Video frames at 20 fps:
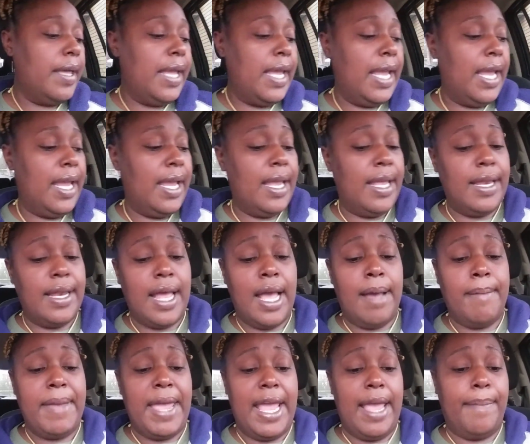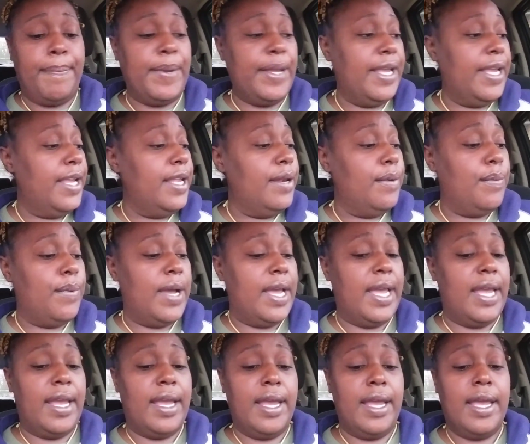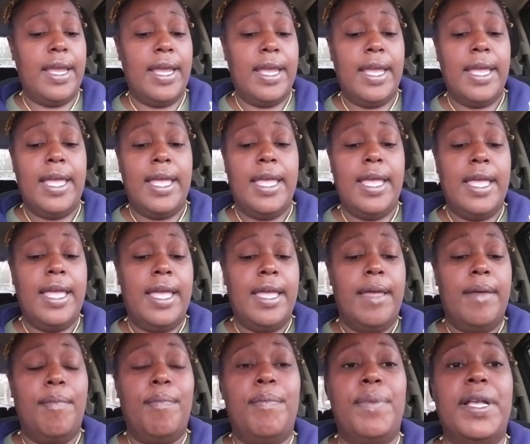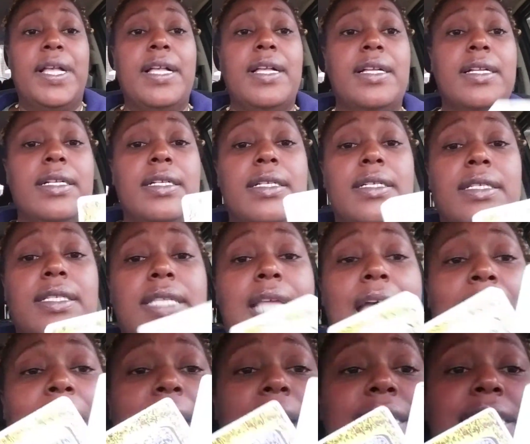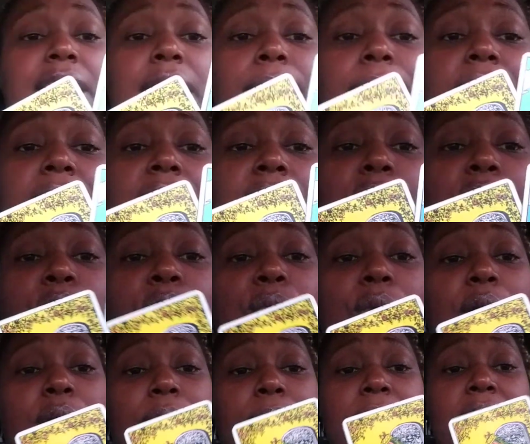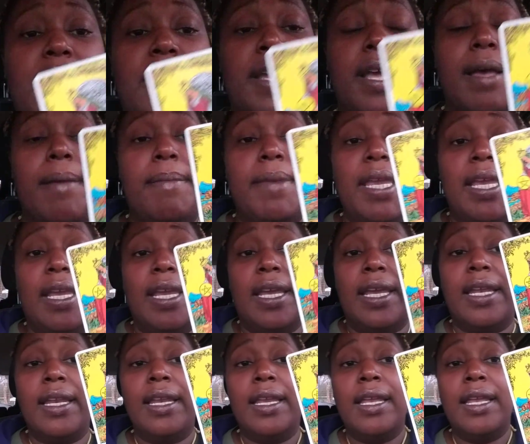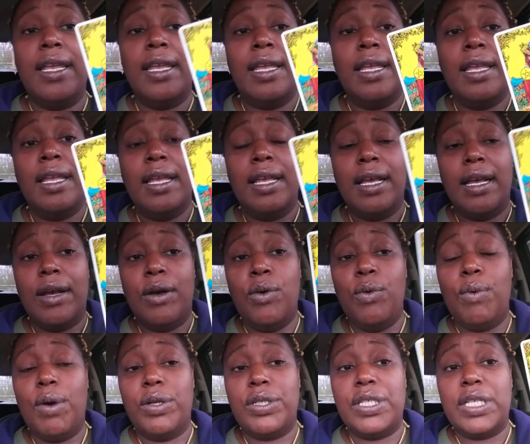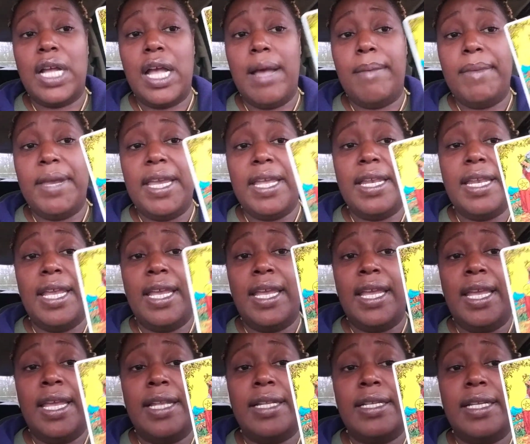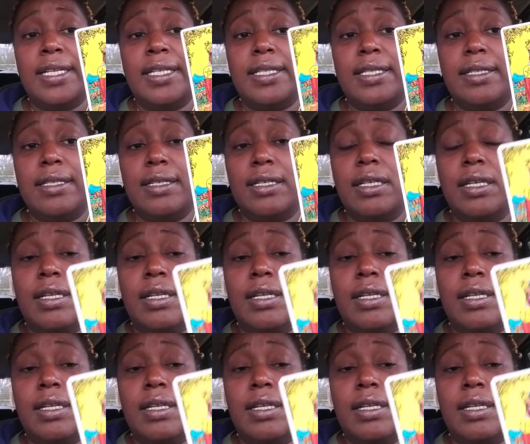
And I'm happy anyway because I got somebody who want me to come in, who wants to come in and, and, and